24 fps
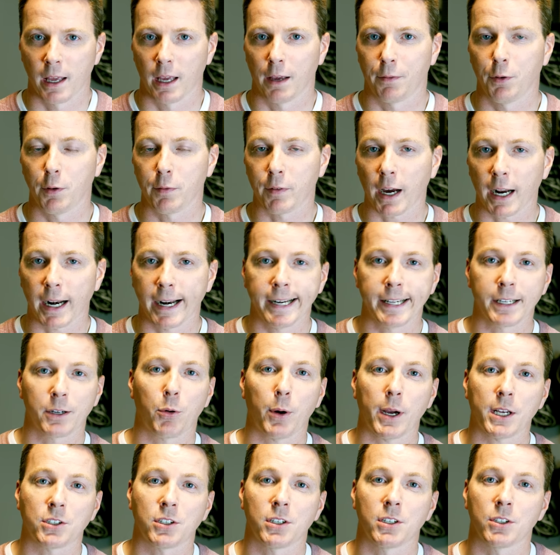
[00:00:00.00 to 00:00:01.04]
If you've got any
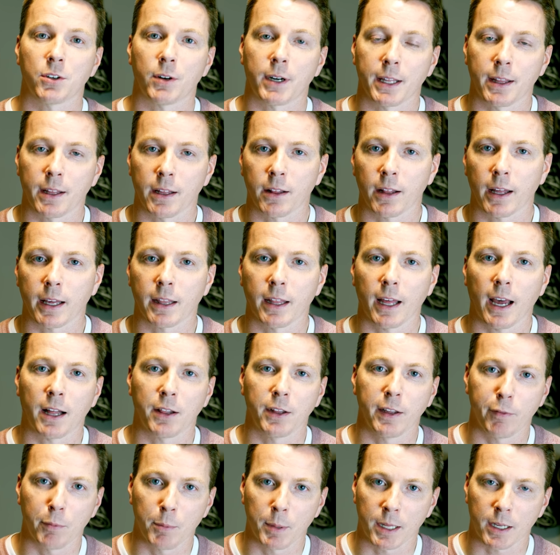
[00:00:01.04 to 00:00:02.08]
questions or anything like that,
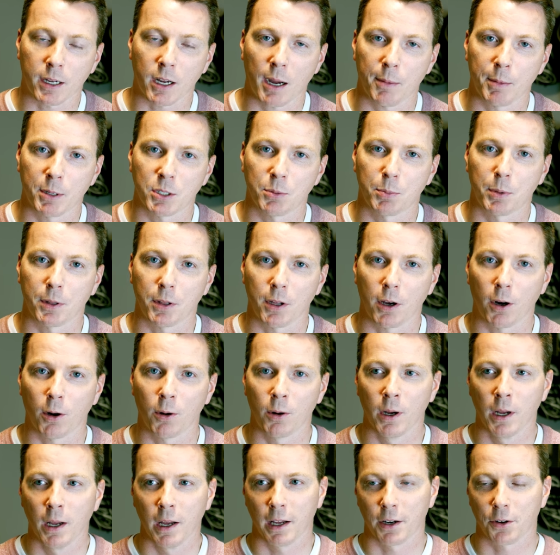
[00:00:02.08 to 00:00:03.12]
leave them in the comments
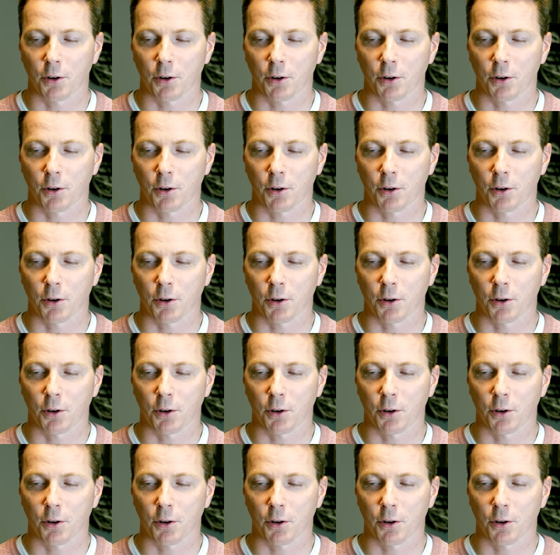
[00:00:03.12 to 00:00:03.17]
below.